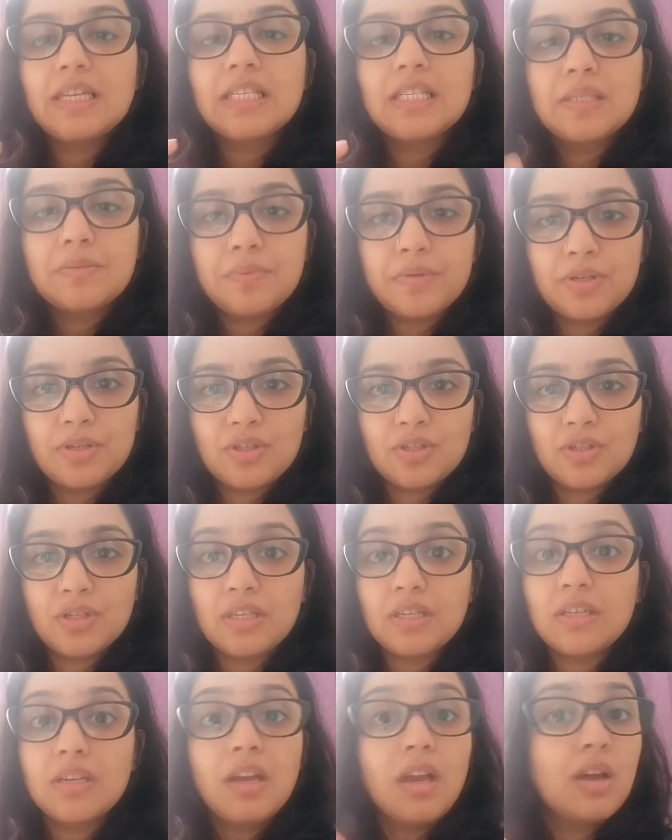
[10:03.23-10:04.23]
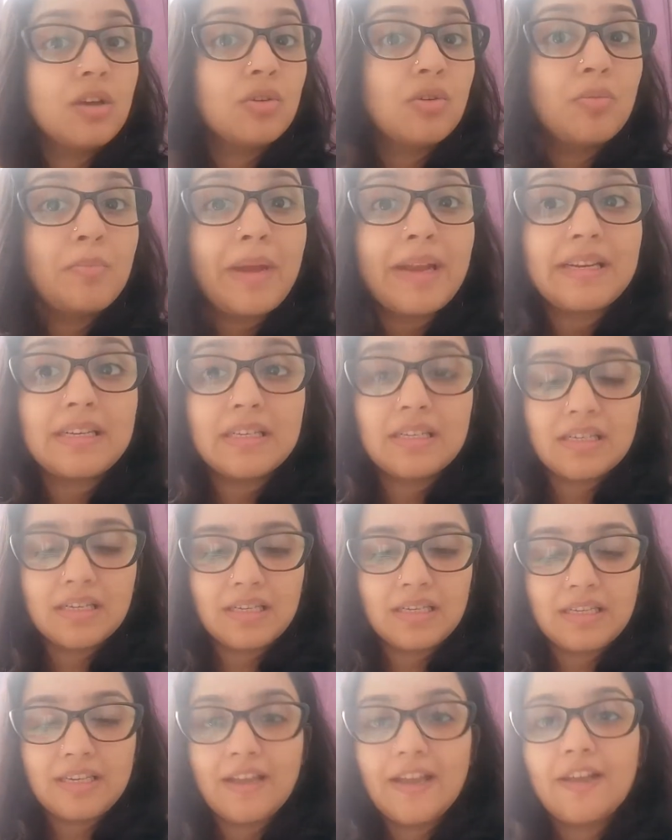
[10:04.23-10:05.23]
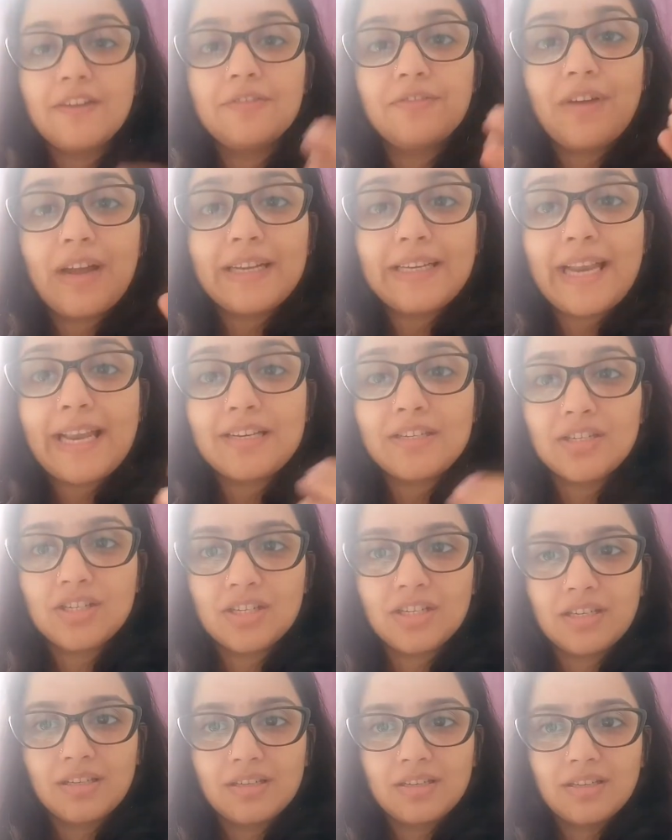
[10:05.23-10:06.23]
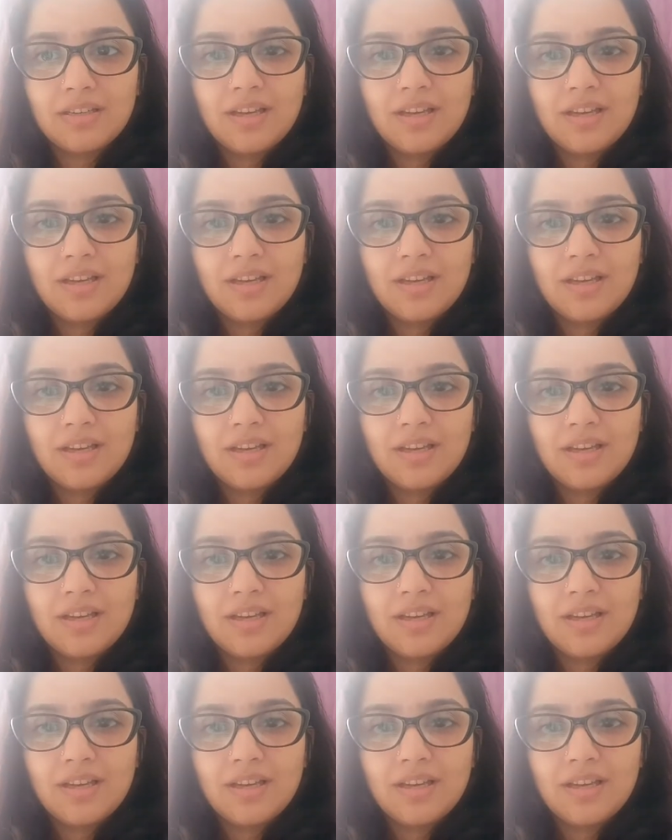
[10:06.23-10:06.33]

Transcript: spiritually, romantically, financially.